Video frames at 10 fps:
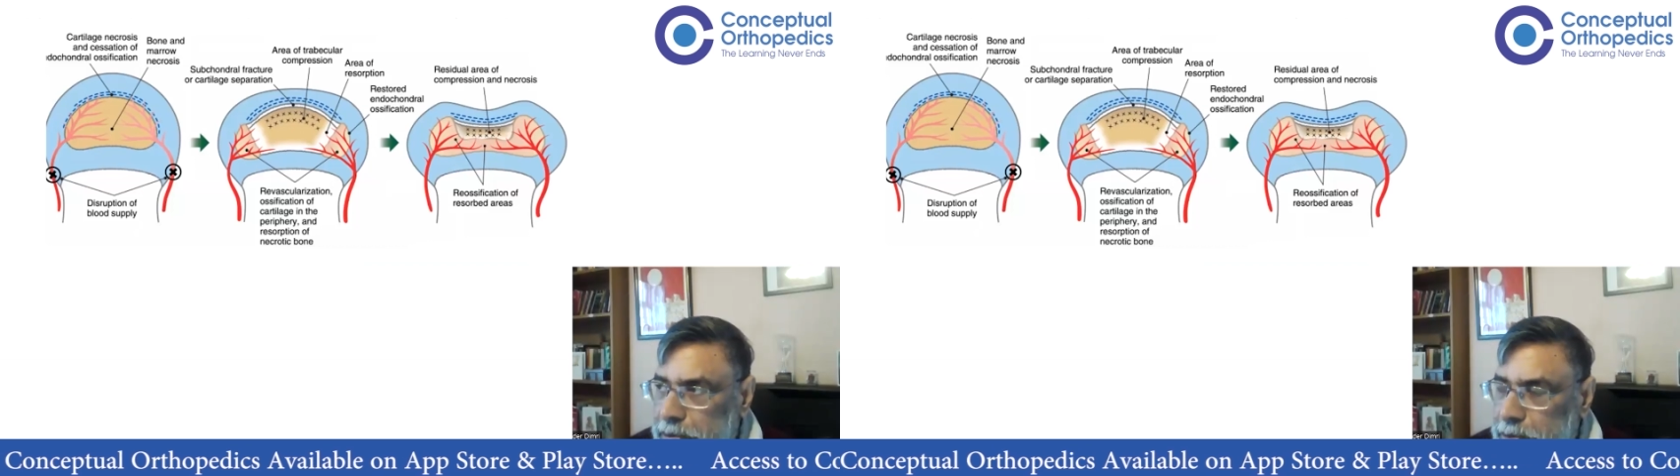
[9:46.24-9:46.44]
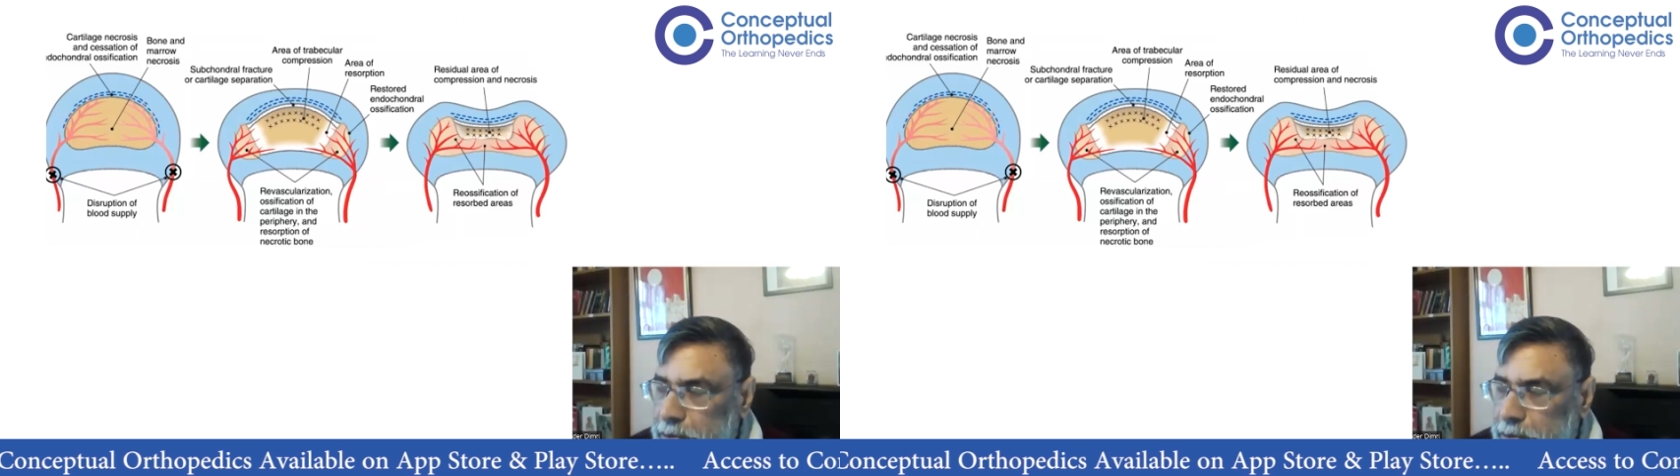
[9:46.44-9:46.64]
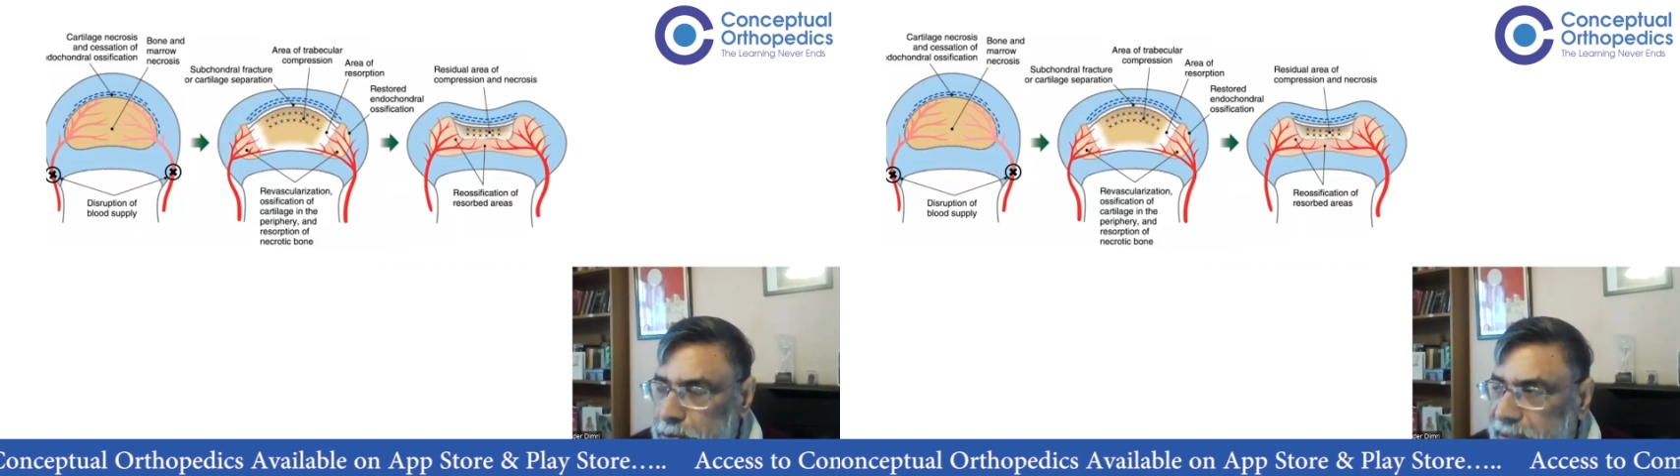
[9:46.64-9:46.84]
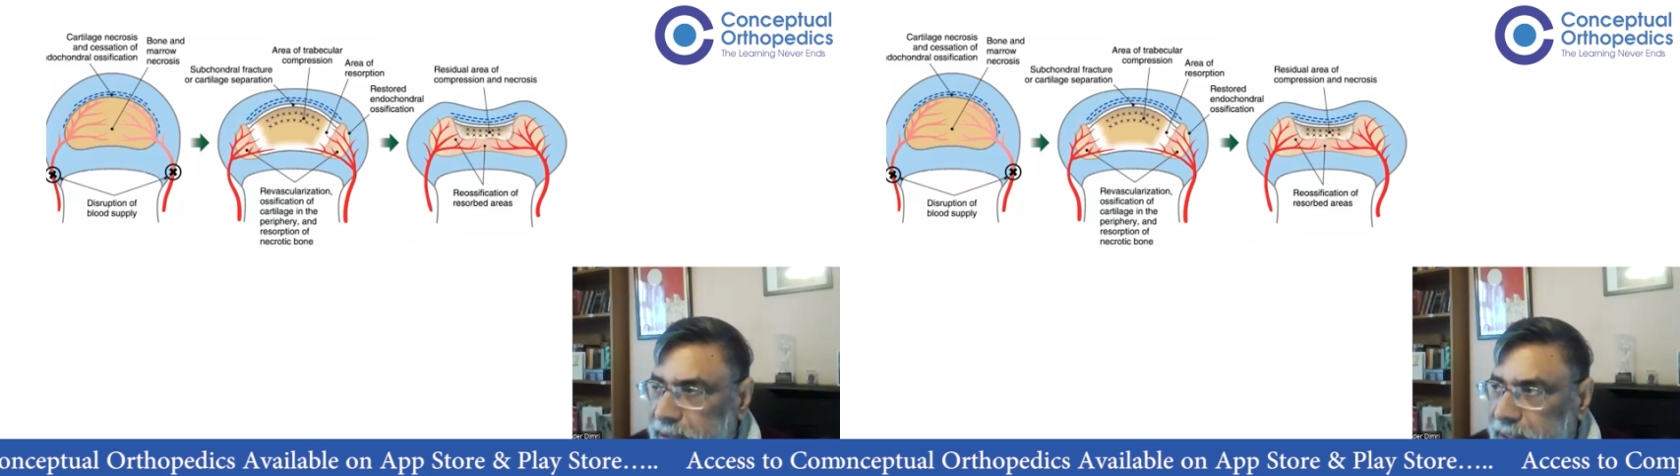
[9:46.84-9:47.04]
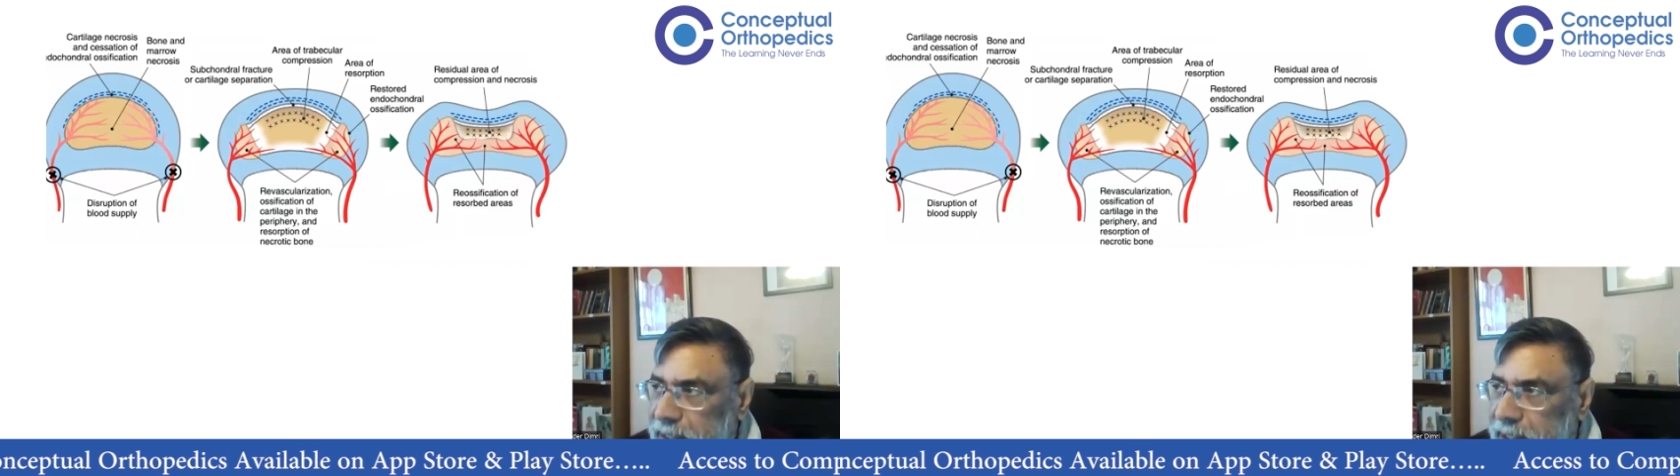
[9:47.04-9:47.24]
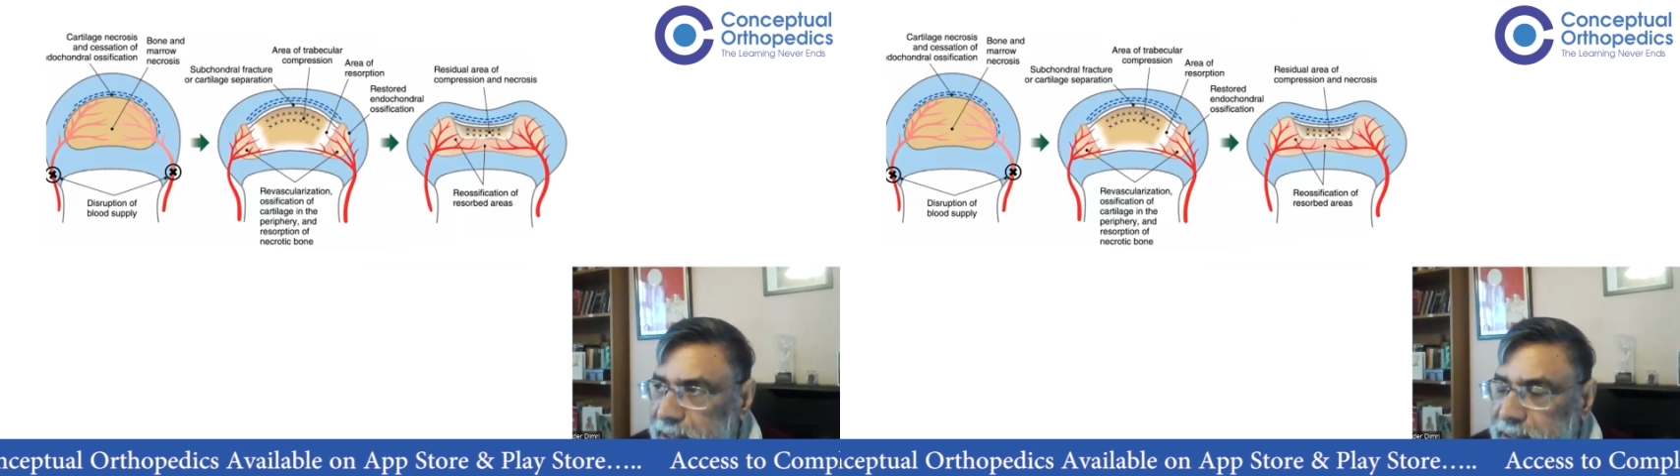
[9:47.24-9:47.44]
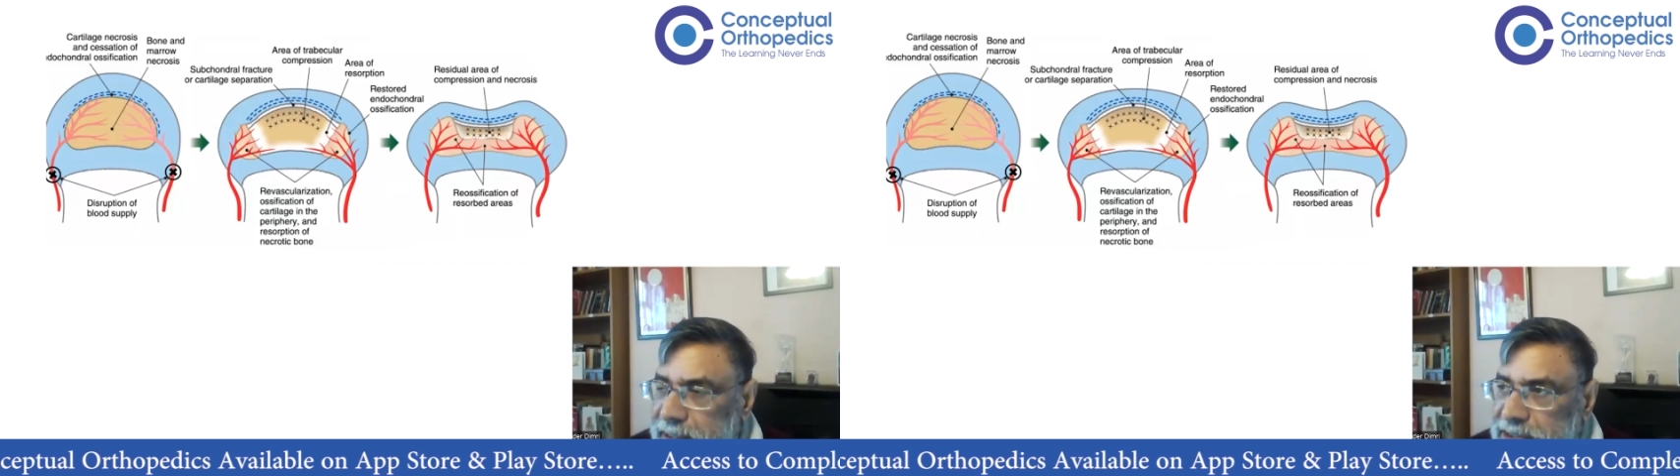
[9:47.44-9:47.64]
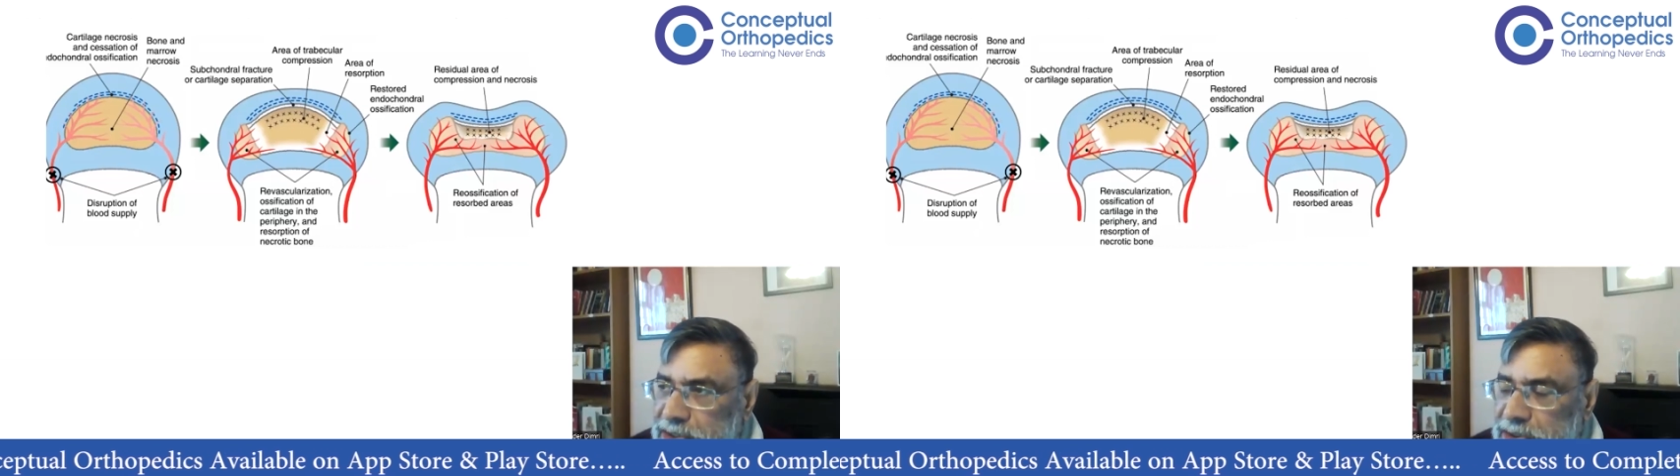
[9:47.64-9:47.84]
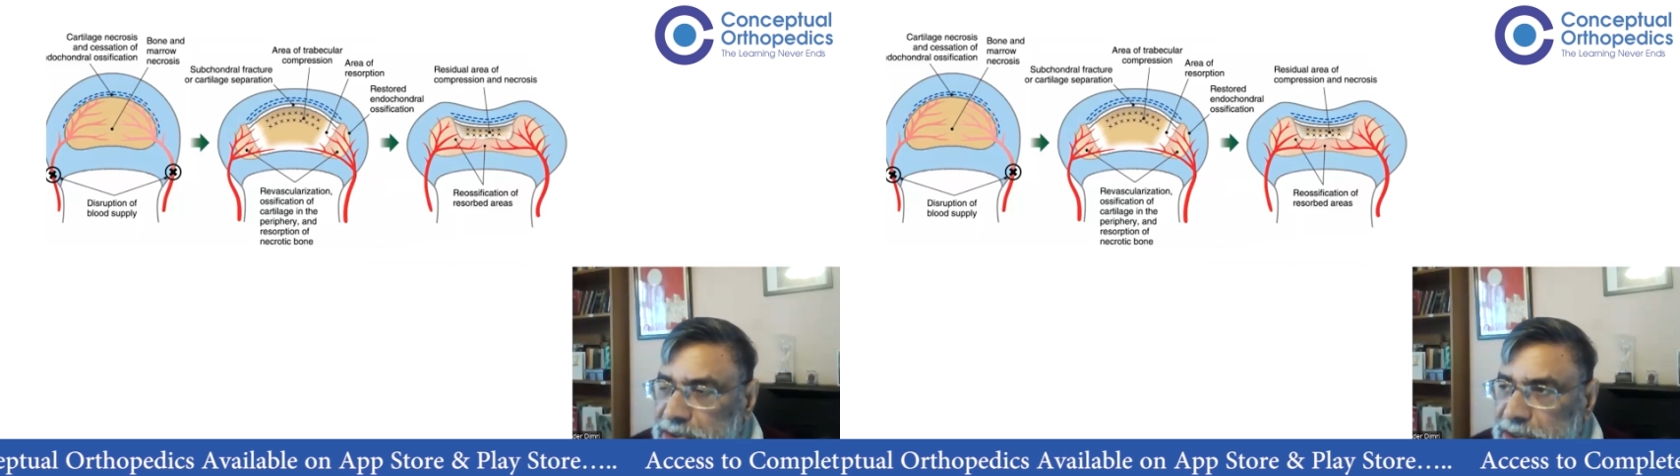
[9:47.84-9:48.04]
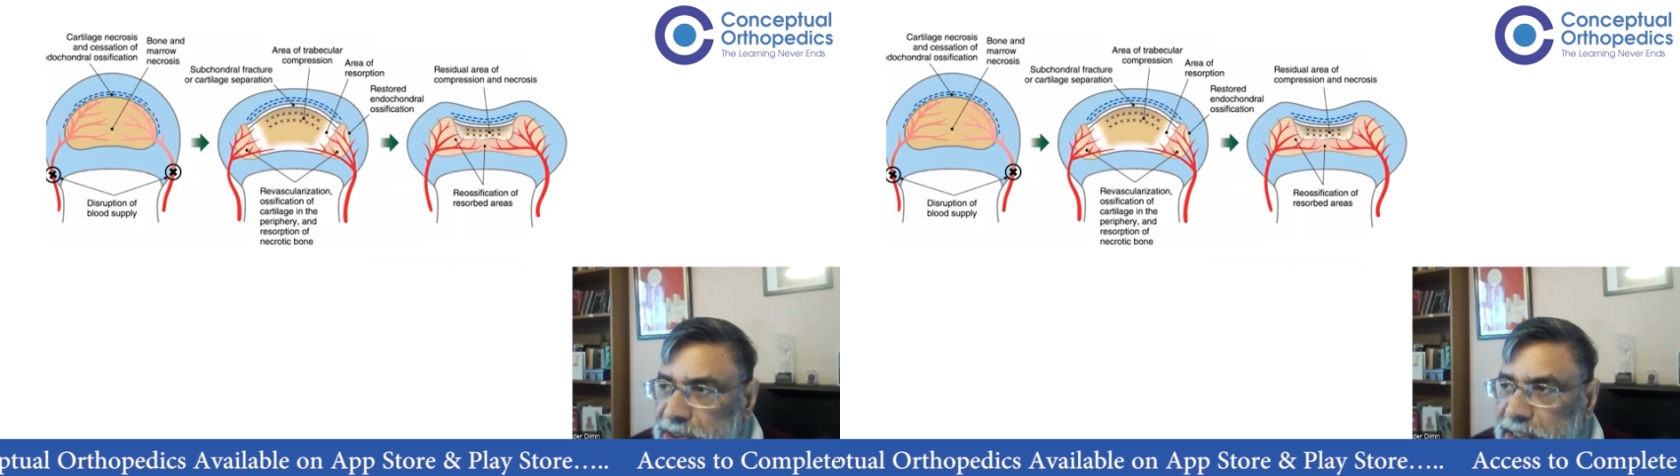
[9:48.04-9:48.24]
necrosis and
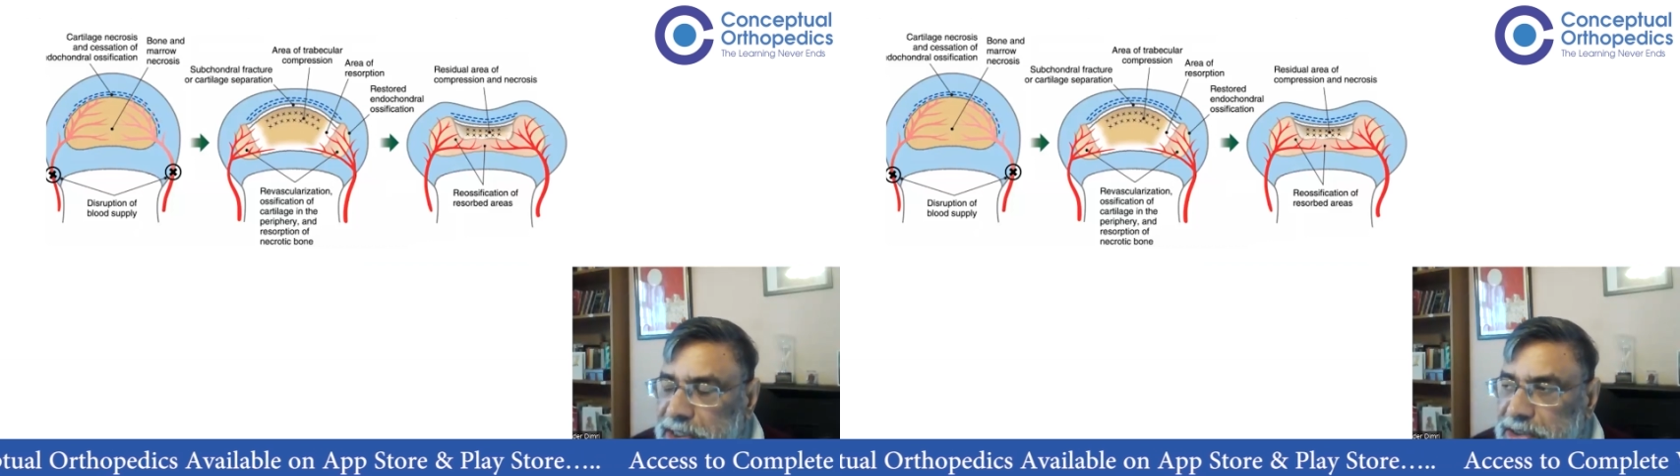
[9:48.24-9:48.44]
the